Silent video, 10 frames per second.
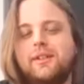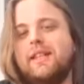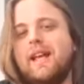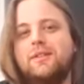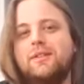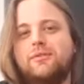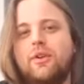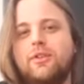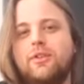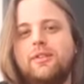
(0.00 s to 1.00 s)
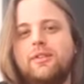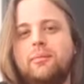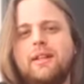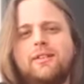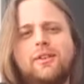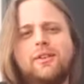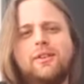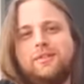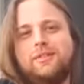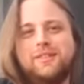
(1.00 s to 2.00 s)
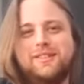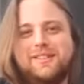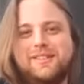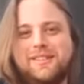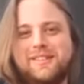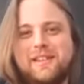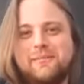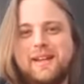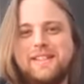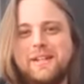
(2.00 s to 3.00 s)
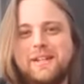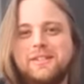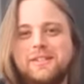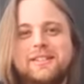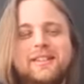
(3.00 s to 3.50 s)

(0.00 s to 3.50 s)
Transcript: land on the wrong note, and you'd be like, no, it's kind of my intention.